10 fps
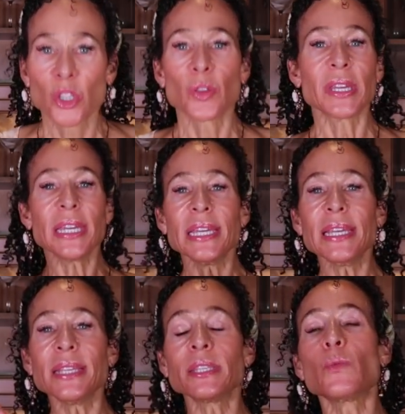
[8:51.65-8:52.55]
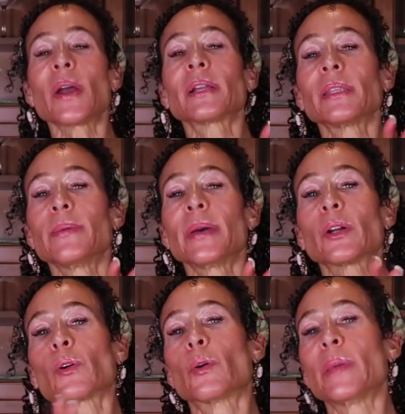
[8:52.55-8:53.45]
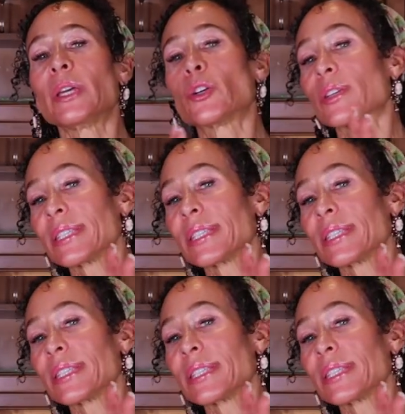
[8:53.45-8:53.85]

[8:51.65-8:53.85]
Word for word: So the easy way to limit or omit your